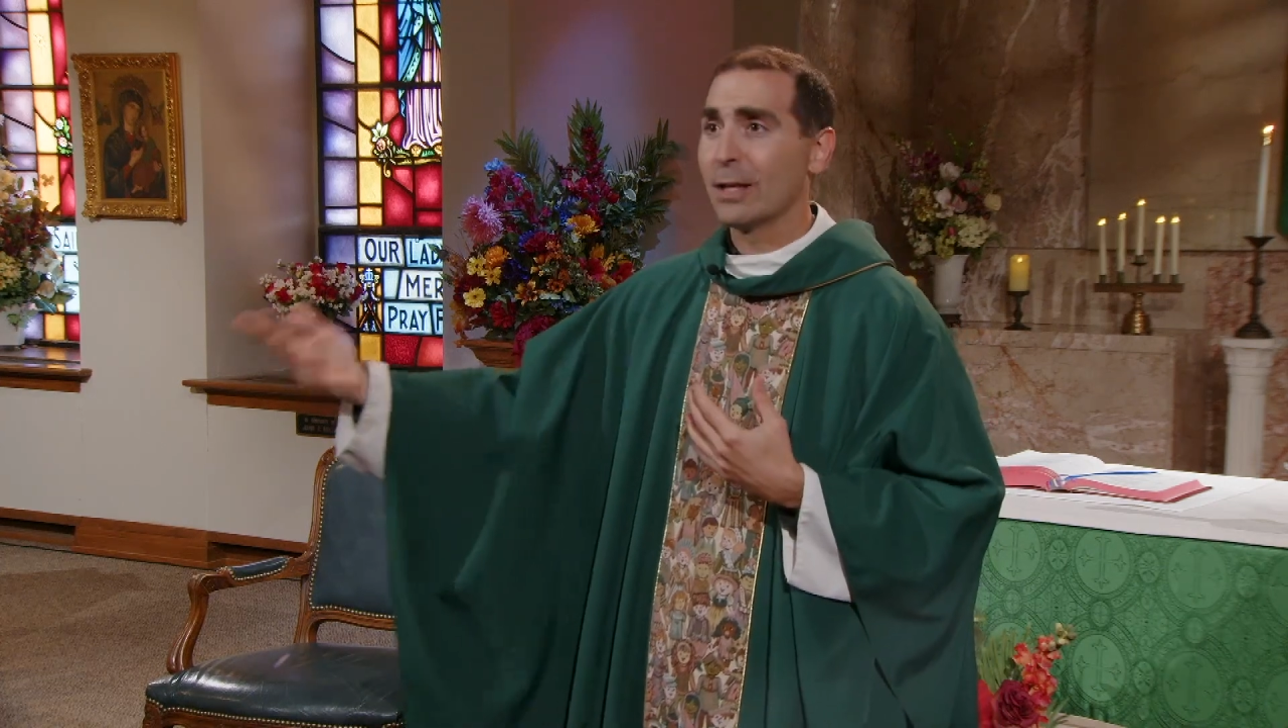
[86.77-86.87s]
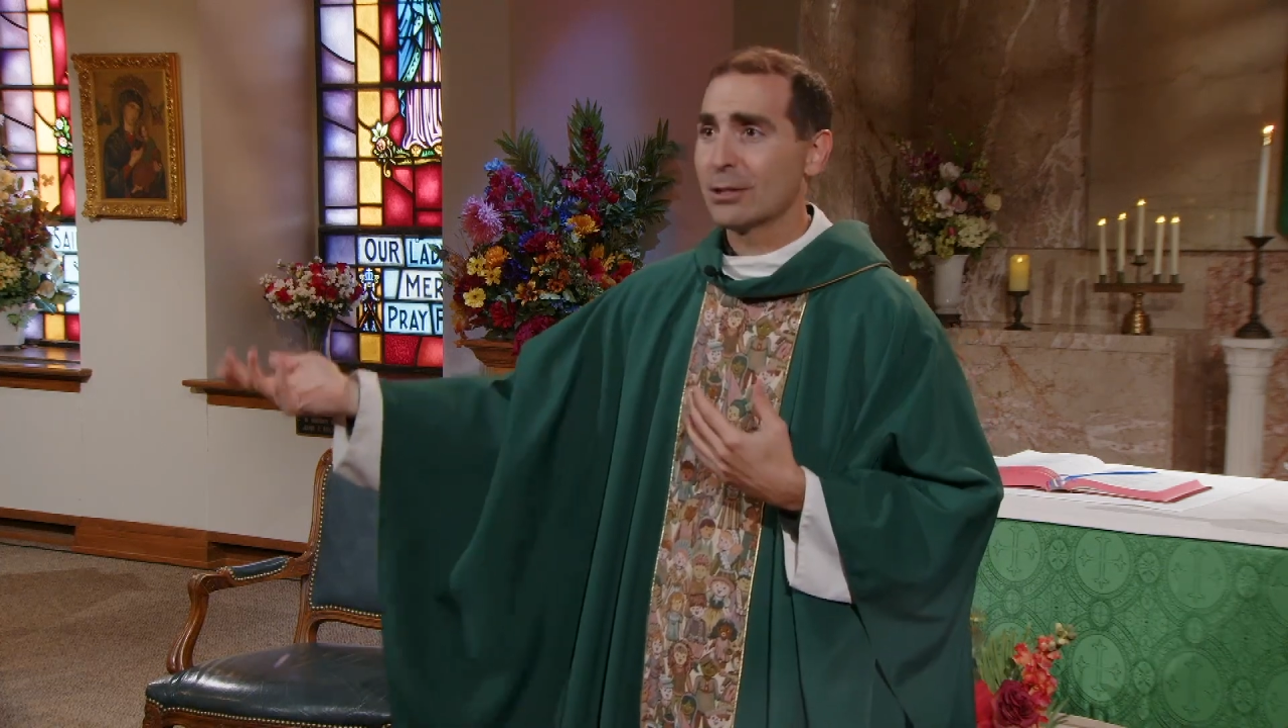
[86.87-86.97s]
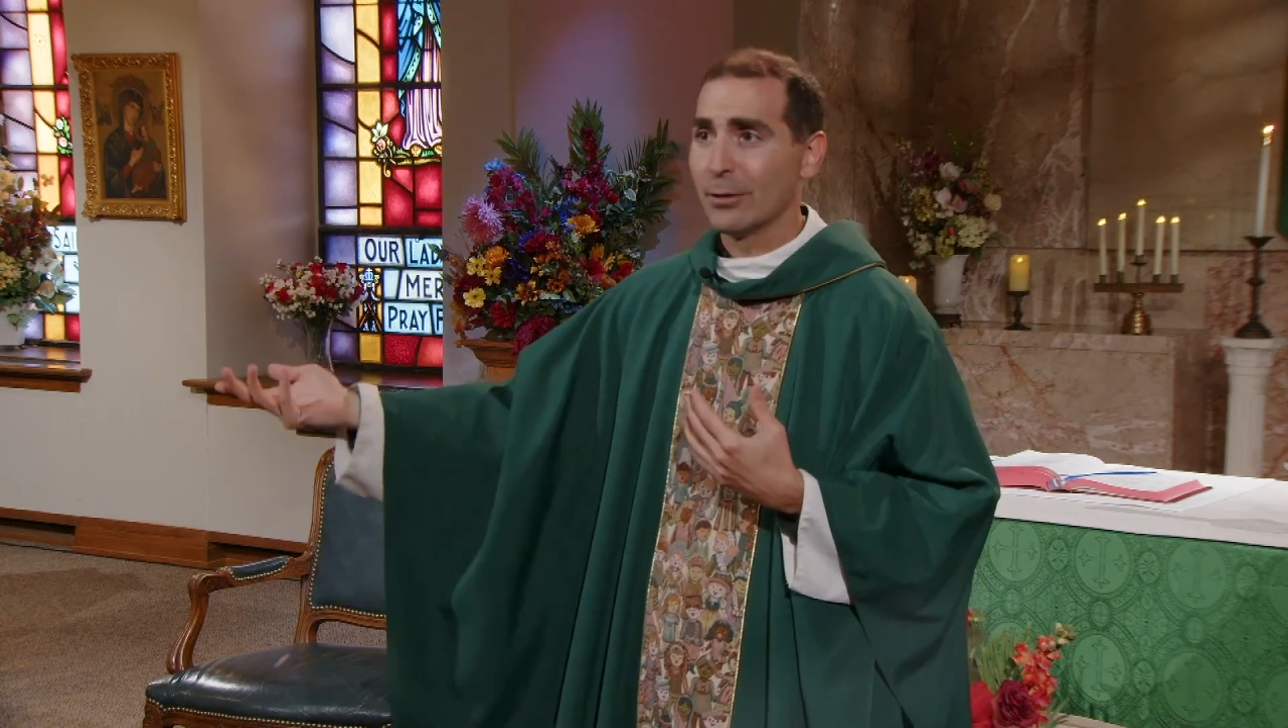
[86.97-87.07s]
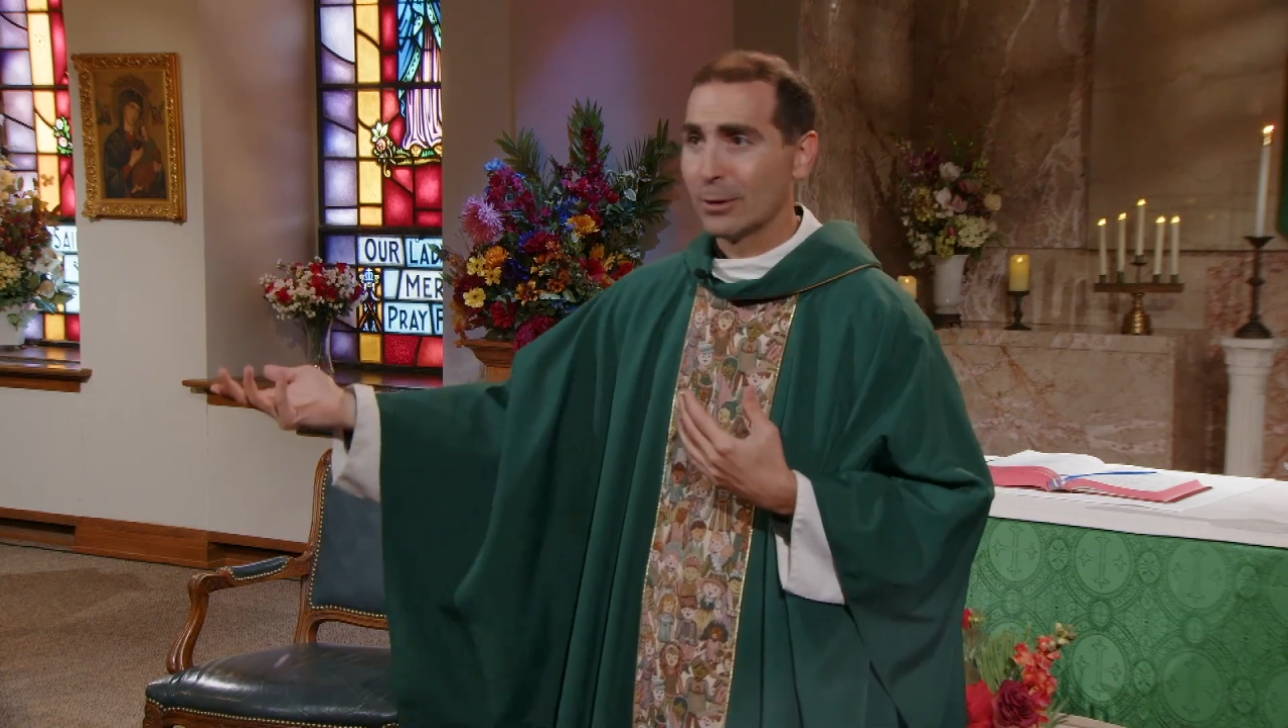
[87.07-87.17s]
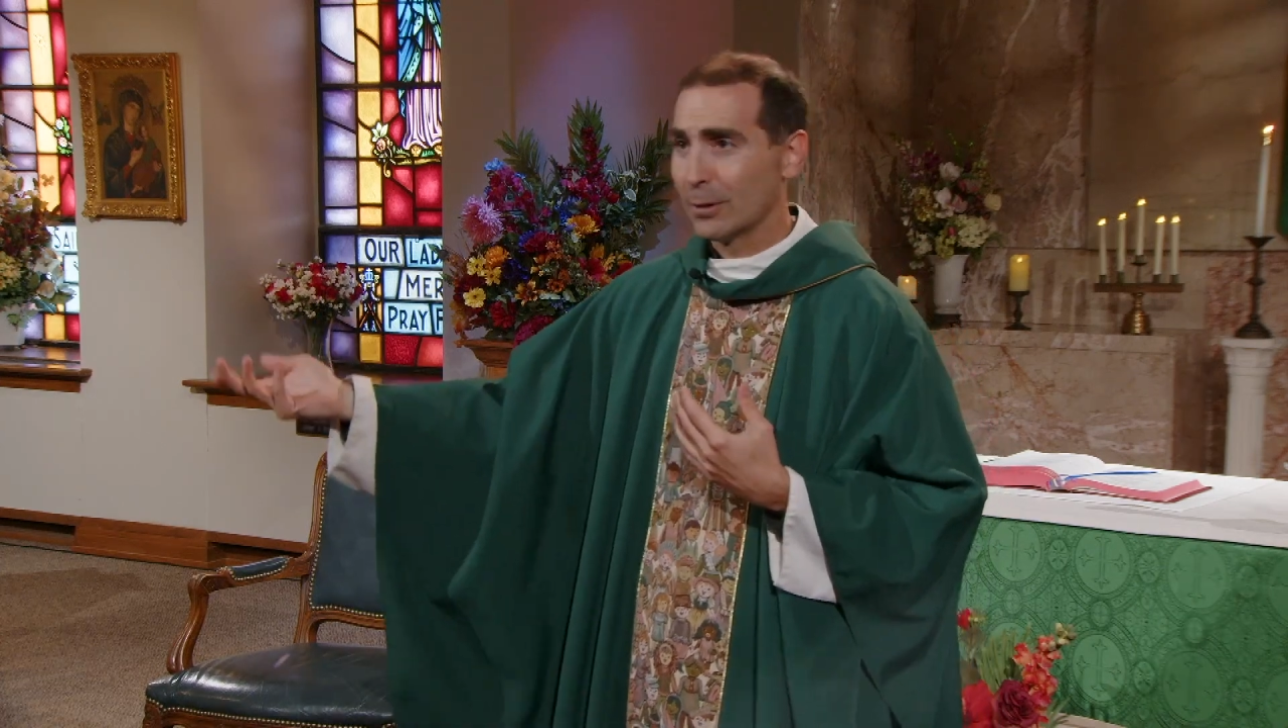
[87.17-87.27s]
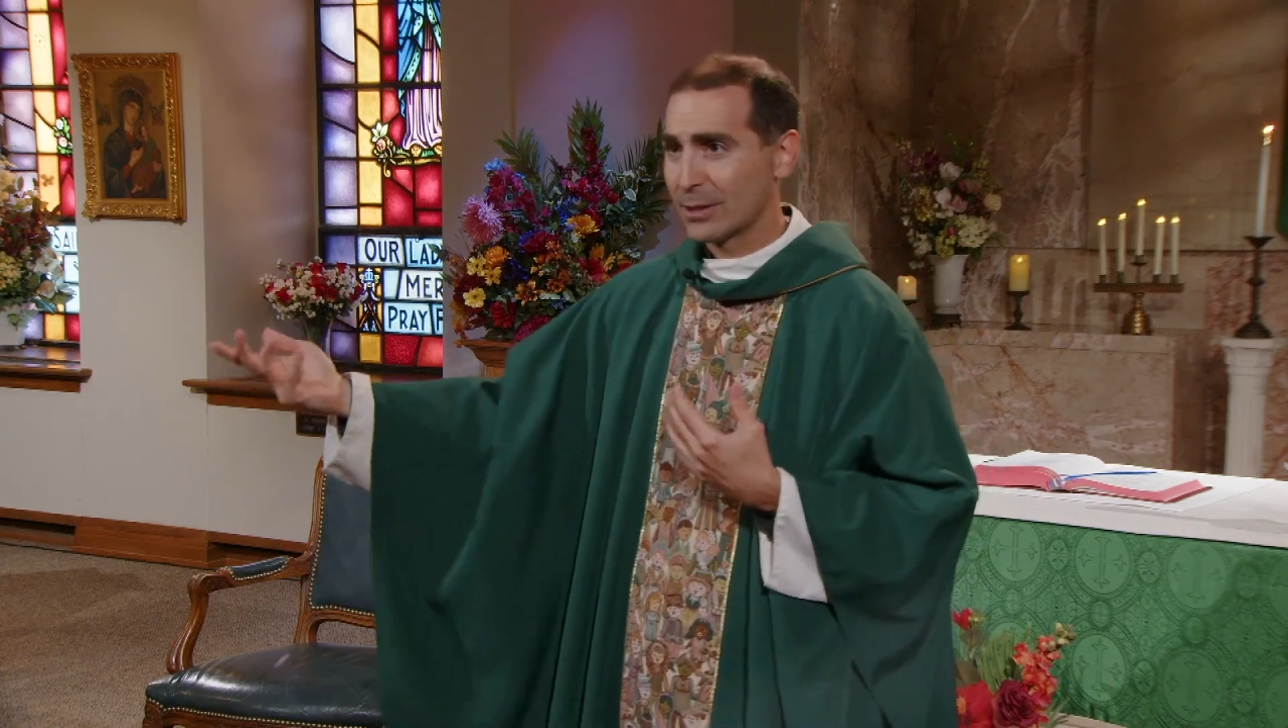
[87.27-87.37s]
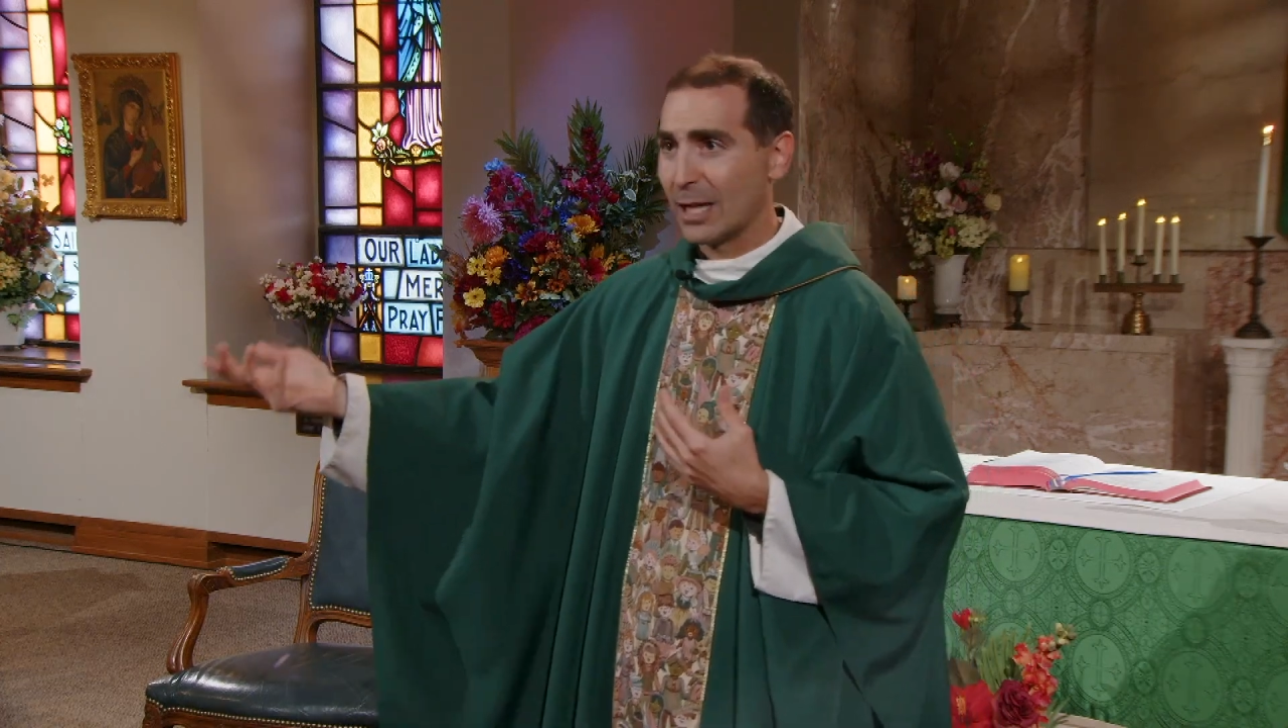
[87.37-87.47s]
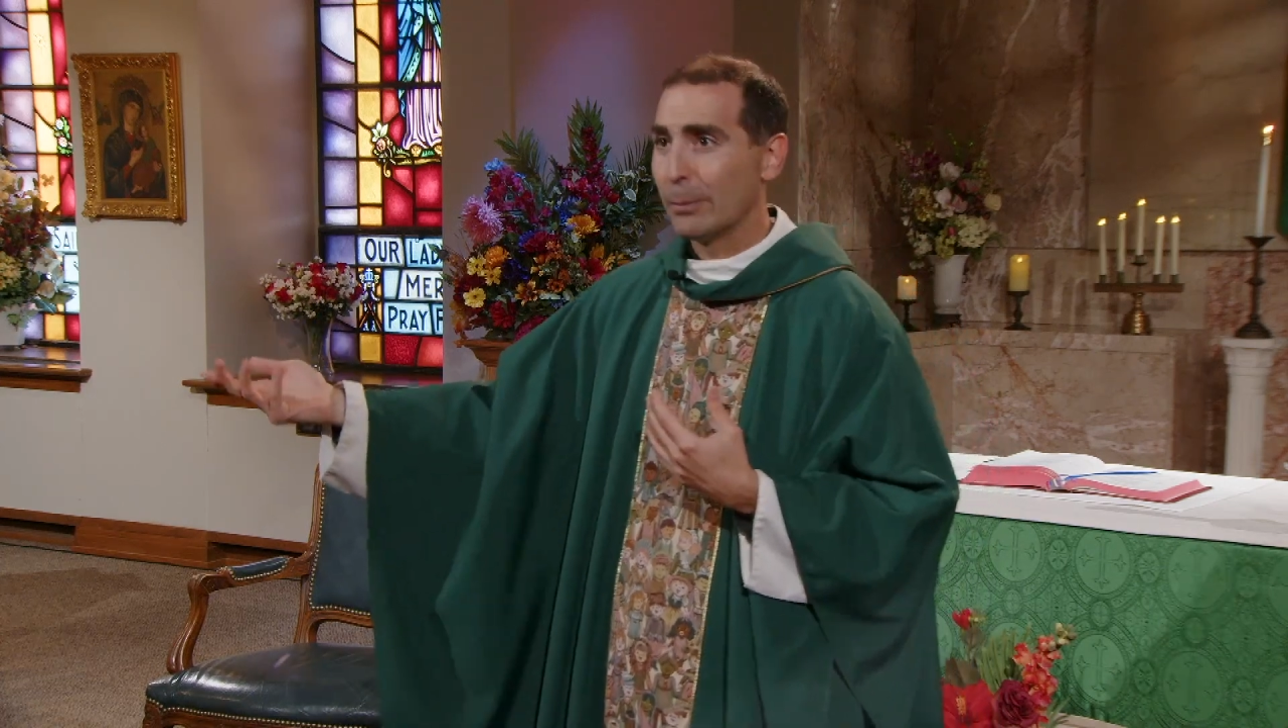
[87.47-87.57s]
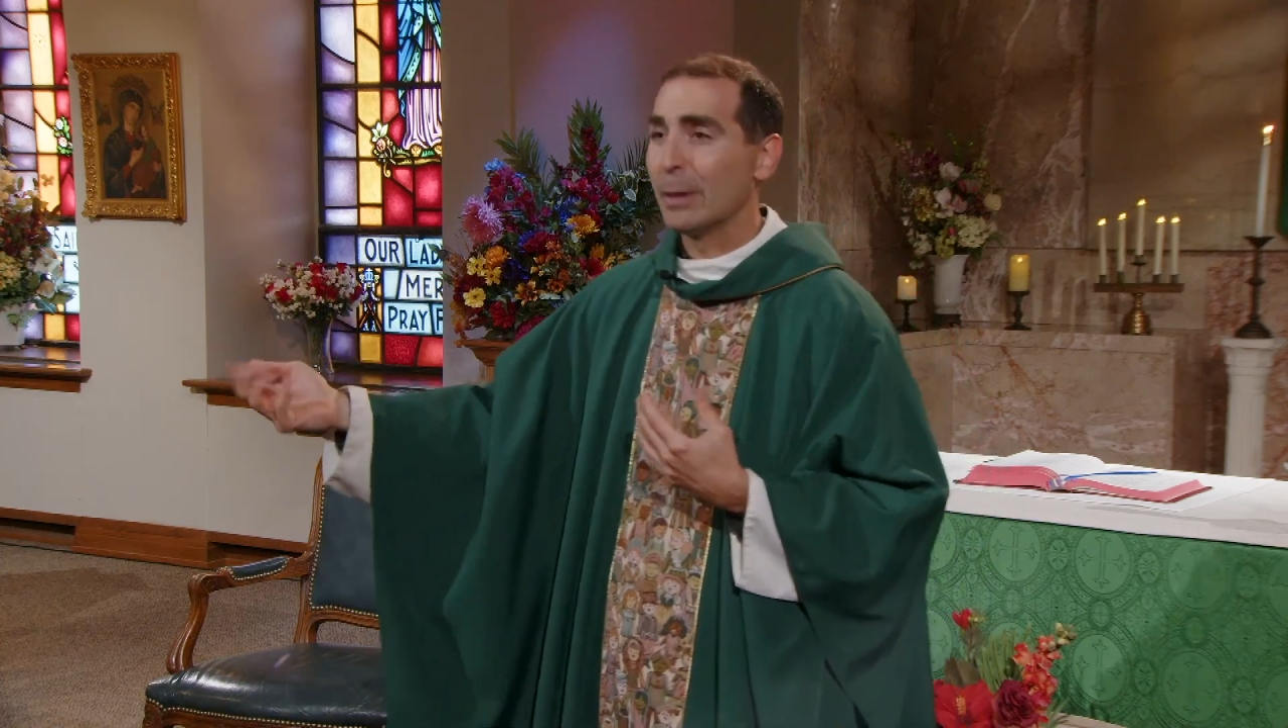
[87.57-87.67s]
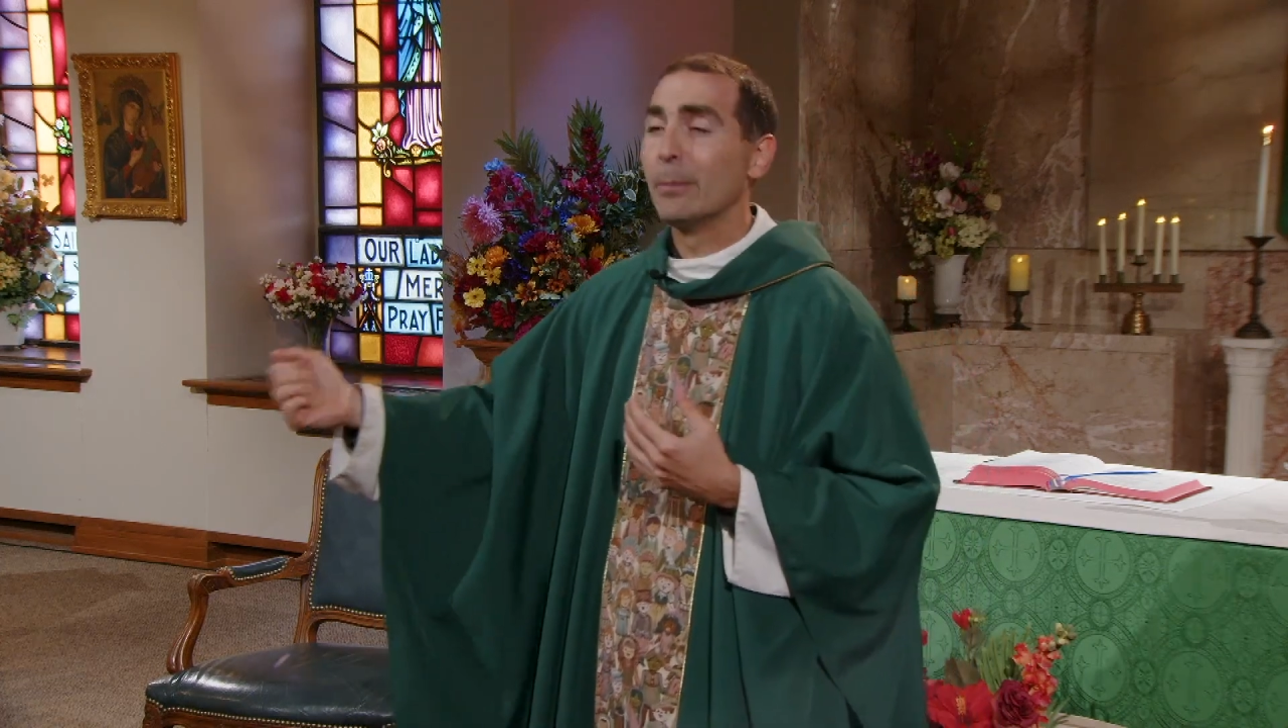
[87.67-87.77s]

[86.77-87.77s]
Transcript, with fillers: so I'll stop in.